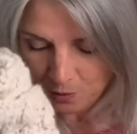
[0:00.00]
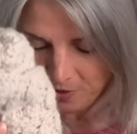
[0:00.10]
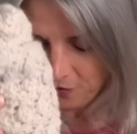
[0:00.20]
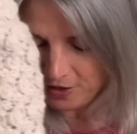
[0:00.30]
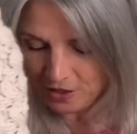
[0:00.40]

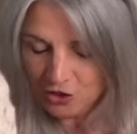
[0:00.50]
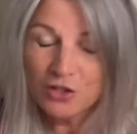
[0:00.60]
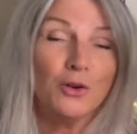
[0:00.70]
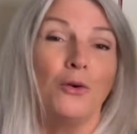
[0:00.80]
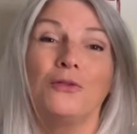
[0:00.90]
be finished,
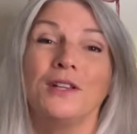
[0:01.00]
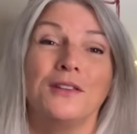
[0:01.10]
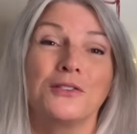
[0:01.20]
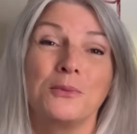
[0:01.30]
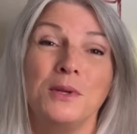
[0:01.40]
and hopefully
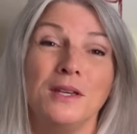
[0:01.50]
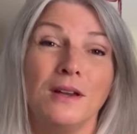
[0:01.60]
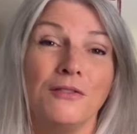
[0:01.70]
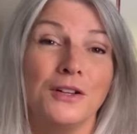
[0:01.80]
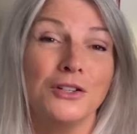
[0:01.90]
this will be
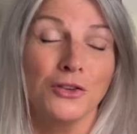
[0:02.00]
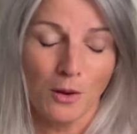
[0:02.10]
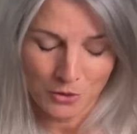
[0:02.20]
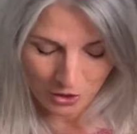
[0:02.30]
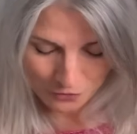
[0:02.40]
a finished
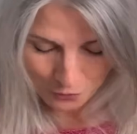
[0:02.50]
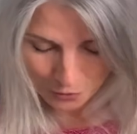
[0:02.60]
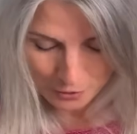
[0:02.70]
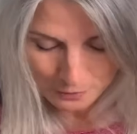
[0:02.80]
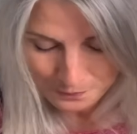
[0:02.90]
object for
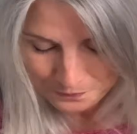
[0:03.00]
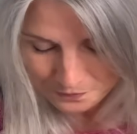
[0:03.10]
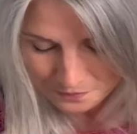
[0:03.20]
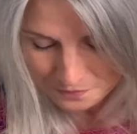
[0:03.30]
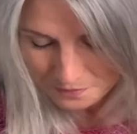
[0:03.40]
you.
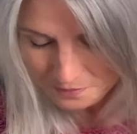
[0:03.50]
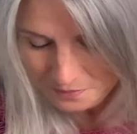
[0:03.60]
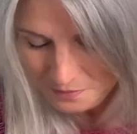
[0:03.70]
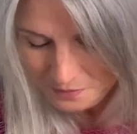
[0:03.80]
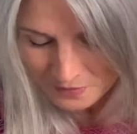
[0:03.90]

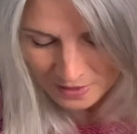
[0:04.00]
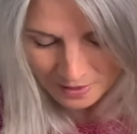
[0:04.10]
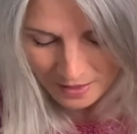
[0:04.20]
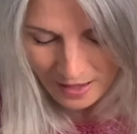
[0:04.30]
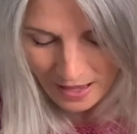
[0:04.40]

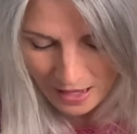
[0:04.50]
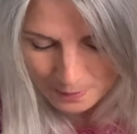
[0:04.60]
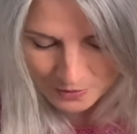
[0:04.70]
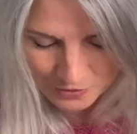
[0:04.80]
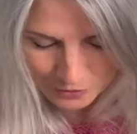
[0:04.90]

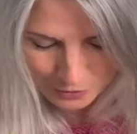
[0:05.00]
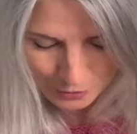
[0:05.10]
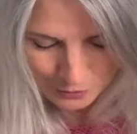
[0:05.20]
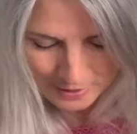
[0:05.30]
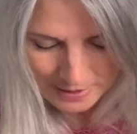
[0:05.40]

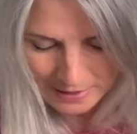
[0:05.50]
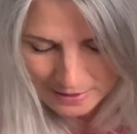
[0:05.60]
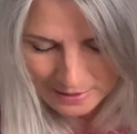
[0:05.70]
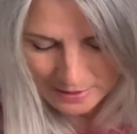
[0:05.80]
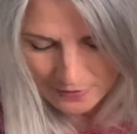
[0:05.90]
Absolutely
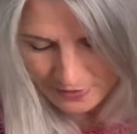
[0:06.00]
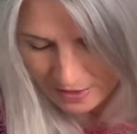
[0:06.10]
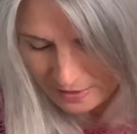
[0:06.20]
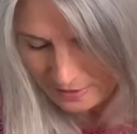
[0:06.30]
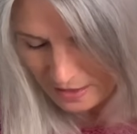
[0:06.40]

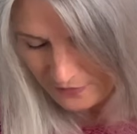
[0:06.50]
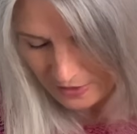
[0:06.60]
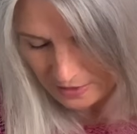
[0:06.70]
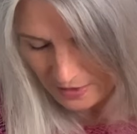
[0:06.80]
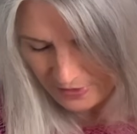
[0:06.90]
loving,
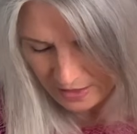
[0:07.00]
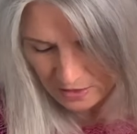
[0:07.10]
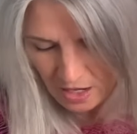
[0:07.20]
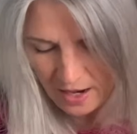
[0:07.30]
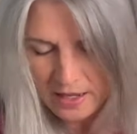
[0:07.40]
loving, loving it.
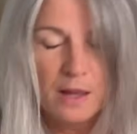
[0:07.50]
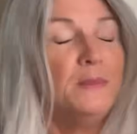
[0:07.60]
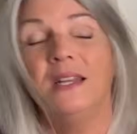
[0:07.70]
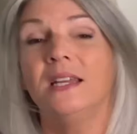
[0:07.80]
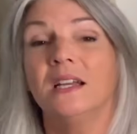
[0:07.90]
I am
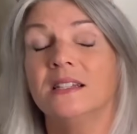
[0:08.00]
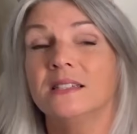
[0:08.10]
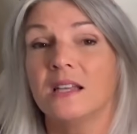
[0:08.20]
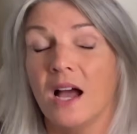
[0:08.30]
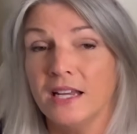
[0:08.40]
knitting a
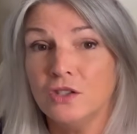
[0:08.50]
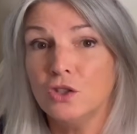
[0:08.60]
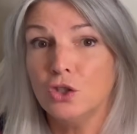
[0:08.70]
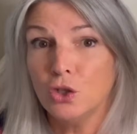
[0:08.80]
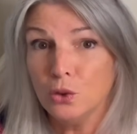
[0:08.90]
size
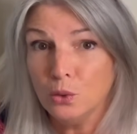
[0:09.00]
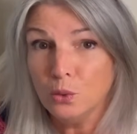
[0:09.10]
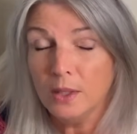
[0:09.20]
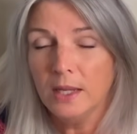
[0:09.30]
2,